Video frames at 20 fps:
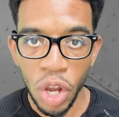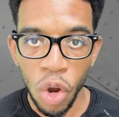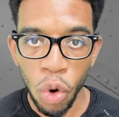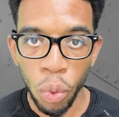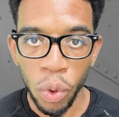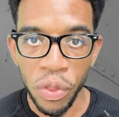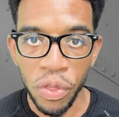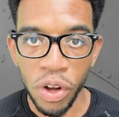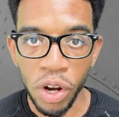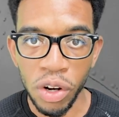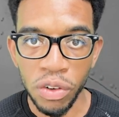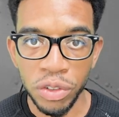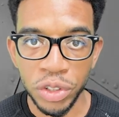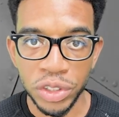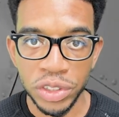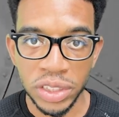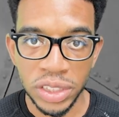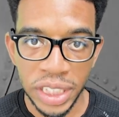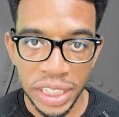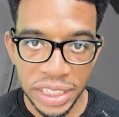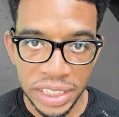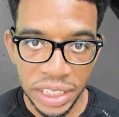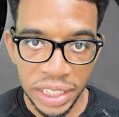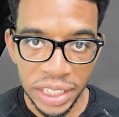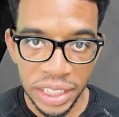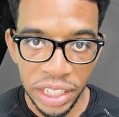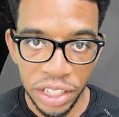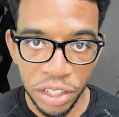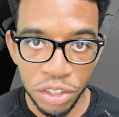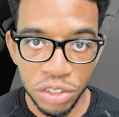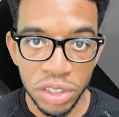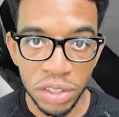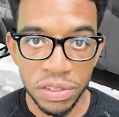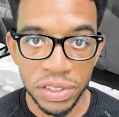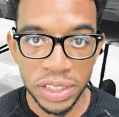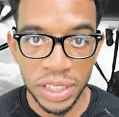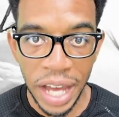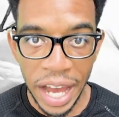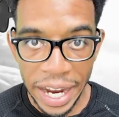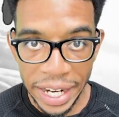with over 16 years of
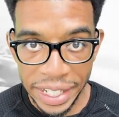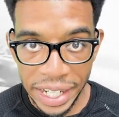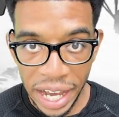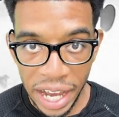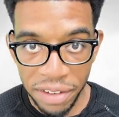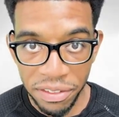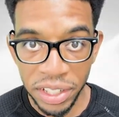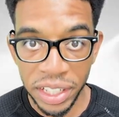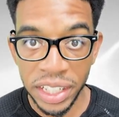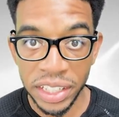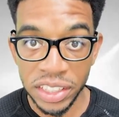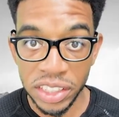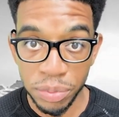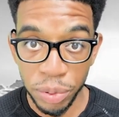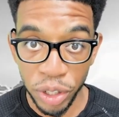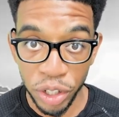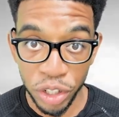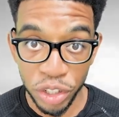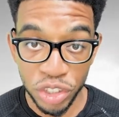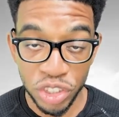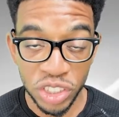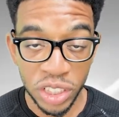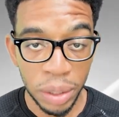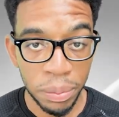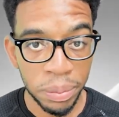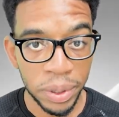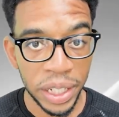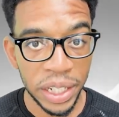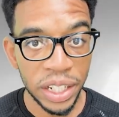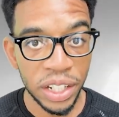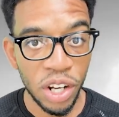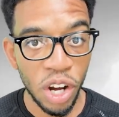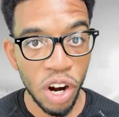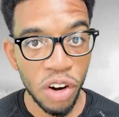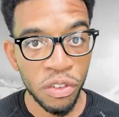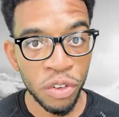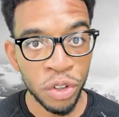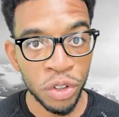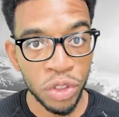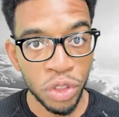skydiving experience, completed
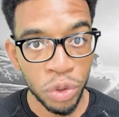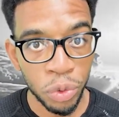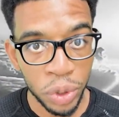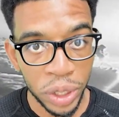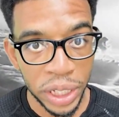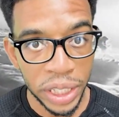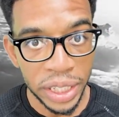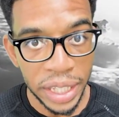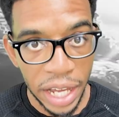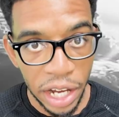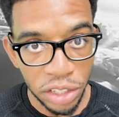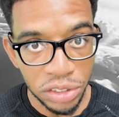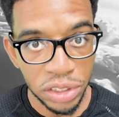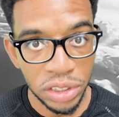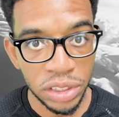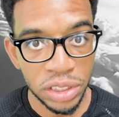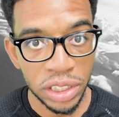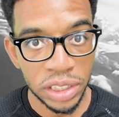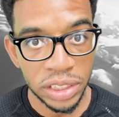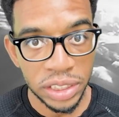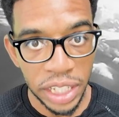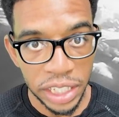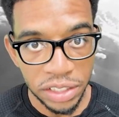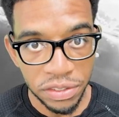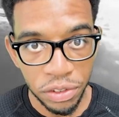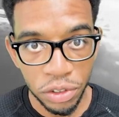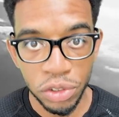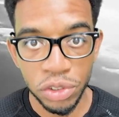over 3,000 successful